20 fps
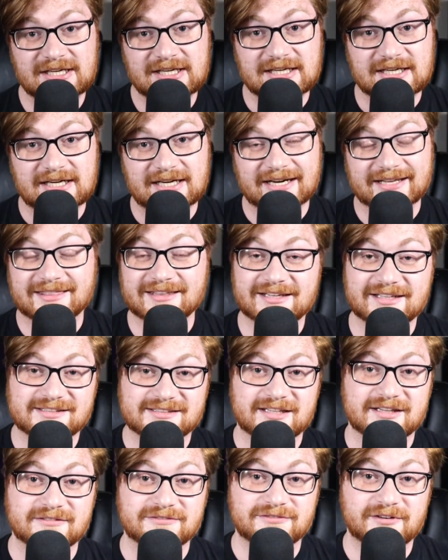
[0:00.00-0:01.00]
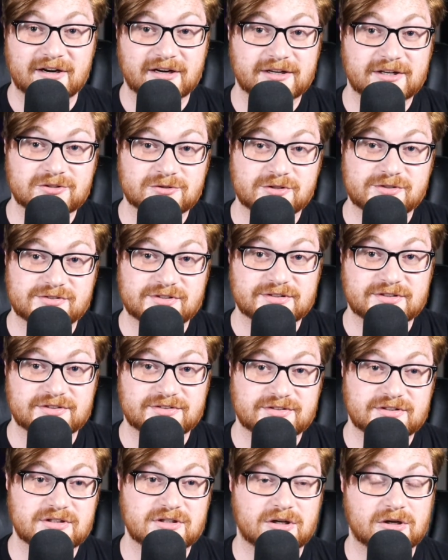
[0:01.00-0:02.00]
Uh, I think it's kind of fun and interesting to
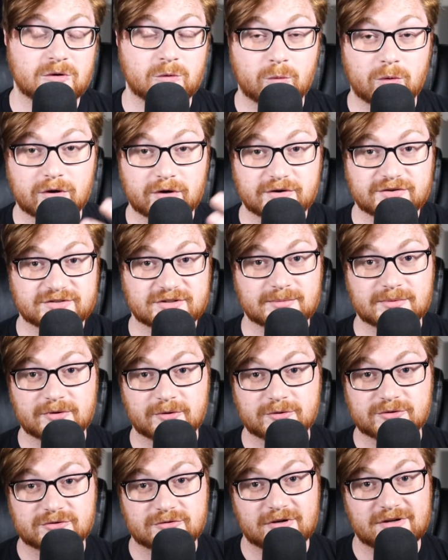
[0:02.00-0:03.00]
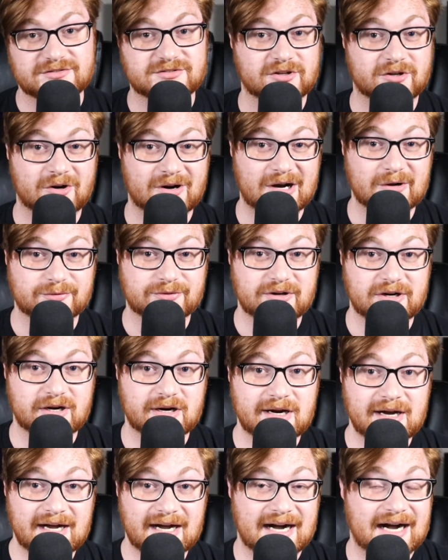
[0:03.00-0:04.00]
see, oh, what are some of those threats that are out there?